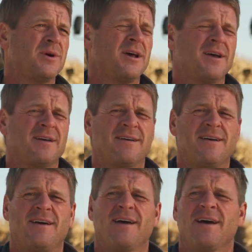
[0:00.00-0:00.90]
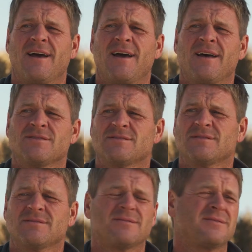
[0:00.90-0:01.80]
but at,
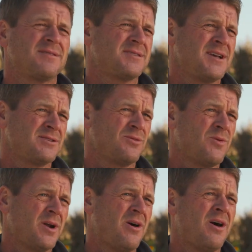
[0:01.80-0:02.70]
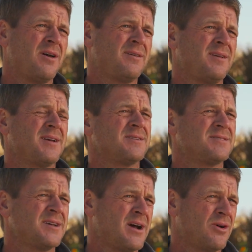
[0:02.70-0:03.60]
as the season went on and they could
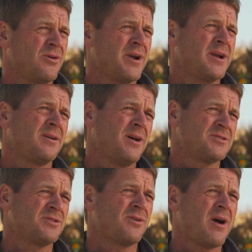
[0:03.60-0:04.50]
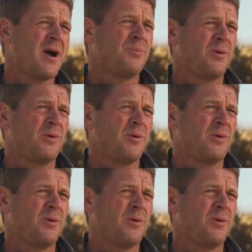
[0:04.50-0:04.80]
see how green and lush the crop